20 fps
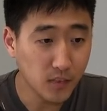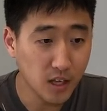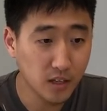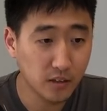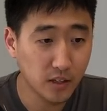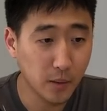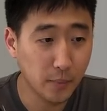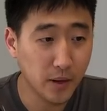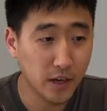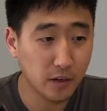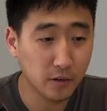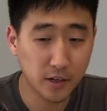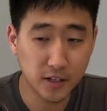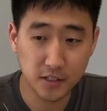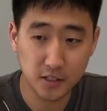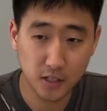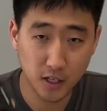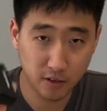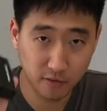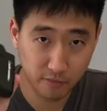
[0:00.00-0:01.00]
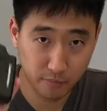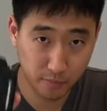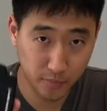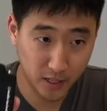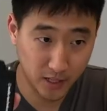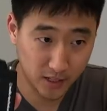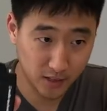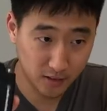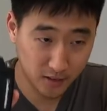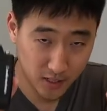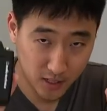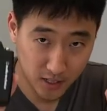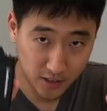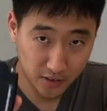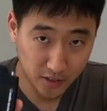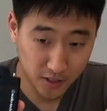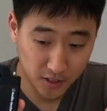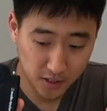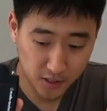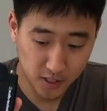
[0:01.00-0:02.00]
they make great stuff. But
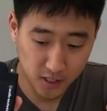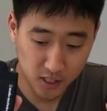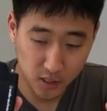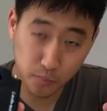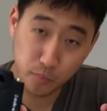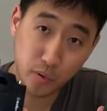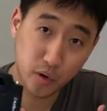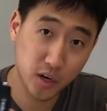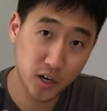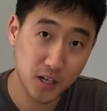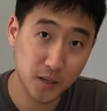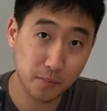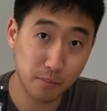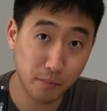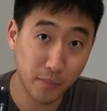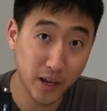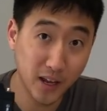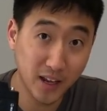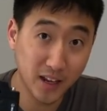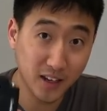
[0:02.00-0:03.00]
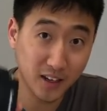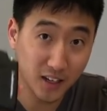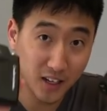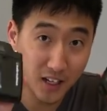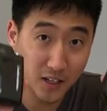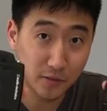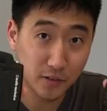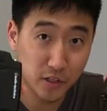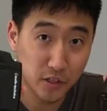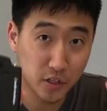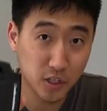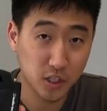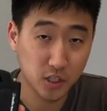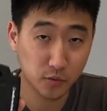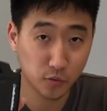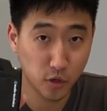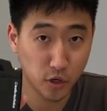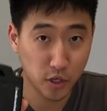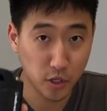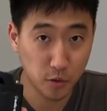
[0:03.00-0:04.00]
this is pretty big even
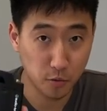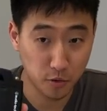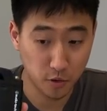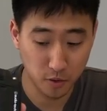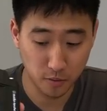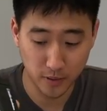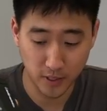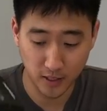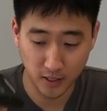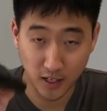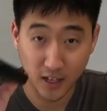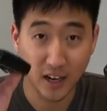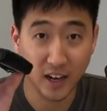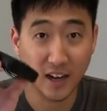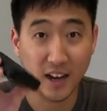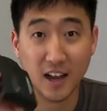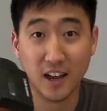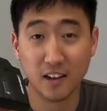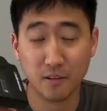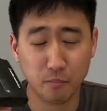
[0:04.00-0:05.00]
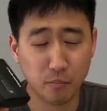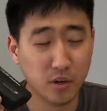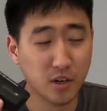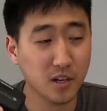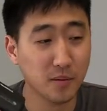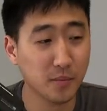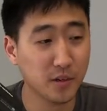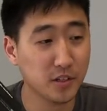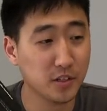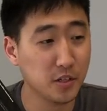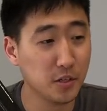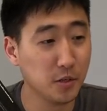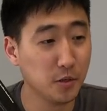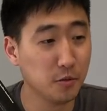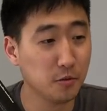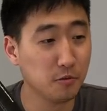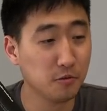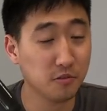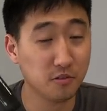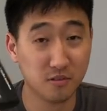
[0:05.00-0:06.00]
just for YouTubing. And I pretty much
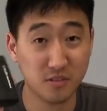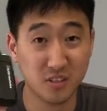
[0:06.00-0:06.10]
use